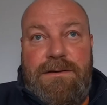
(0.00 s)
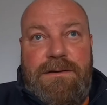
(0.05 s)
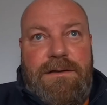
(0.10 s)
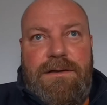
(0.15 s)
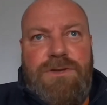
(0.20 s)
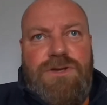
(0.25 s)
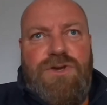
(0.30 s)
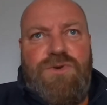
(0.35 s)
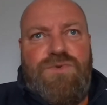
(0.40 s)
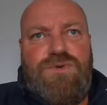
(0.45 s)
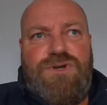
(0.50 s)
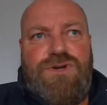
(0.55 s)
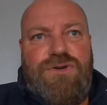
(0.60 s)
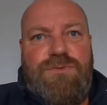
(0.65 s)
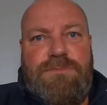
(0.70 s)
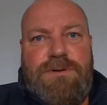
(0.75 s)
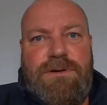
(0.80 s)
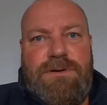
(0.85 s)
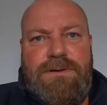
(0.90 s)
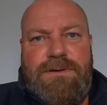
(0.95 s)

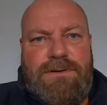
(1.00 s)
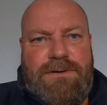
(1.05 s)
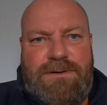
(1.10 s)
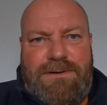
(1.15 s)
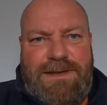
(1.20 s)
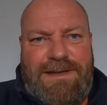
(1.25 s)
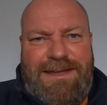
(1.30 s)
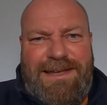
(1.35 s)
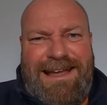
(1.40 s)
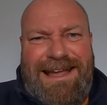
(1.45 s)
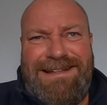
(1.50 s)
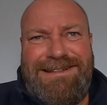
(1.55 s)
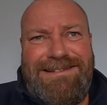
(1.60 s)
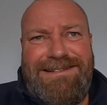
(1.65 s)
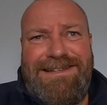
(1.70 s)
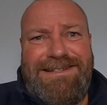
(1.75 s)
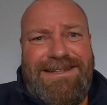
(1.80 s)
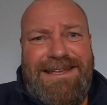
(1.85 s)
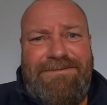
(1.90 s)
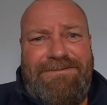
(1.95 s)
YouTube, it
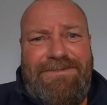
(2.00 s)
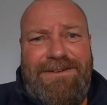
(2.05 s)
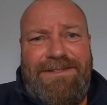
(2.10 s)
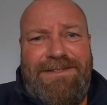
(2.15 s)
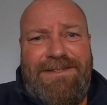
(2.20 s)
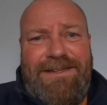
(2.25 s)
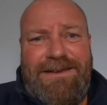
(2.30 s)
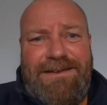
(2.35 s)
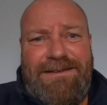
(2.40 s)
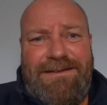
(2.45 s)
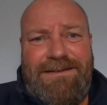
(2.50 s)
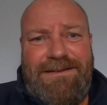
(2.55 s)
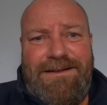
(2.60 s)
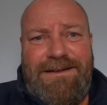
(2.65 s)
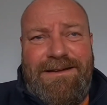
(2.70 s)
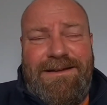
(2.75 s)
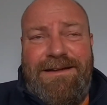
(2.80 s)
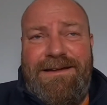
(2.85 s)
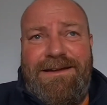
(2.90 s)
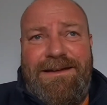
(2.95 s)
answers everything.
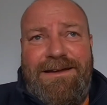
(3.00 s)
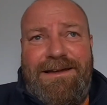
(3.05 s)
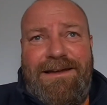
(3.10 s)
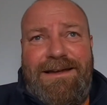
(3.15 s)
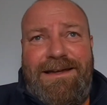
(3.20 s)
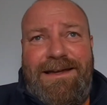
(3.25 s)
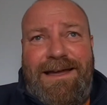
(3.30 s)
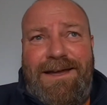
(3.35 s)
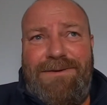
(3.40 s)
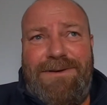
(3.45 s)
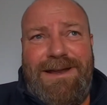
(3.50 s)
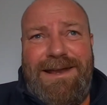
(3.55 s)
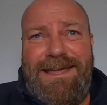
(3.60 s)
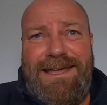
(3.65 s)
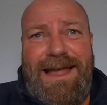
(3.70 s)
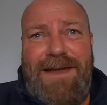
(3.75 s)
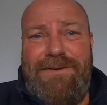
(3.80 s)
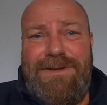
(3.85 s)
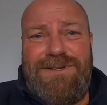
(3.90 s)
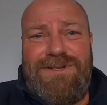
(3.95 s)
How can a
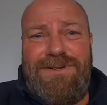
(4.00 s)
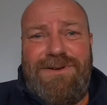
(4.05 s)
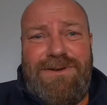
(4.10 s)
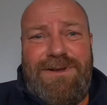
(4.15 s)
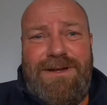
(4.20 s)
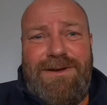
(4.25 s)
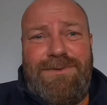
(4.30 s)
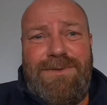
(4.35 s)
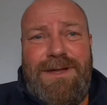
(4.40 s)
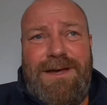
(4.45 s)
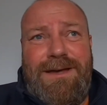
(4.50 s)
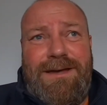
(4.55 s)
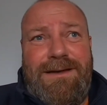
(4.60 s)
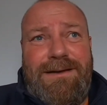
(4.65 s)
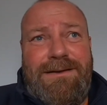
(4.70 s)
garage not know that?